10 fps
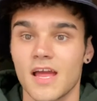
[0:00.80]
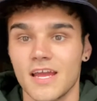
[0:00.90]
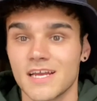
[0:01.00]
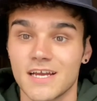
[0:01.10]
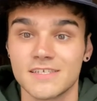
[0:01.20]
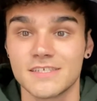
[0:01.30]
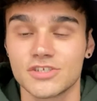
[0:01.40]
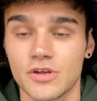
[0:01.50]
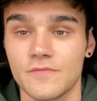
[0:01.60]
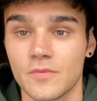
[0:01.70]
Hey guys, it's
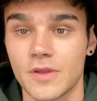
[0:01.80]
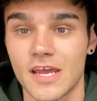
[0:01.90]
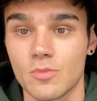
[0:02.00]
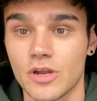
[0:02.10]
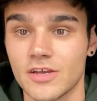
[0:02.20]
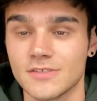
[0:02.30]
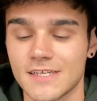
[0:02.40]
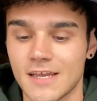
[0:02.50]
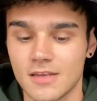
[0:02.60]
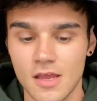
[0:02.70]
Karim from Canterbury Hills
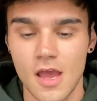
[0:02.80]
again.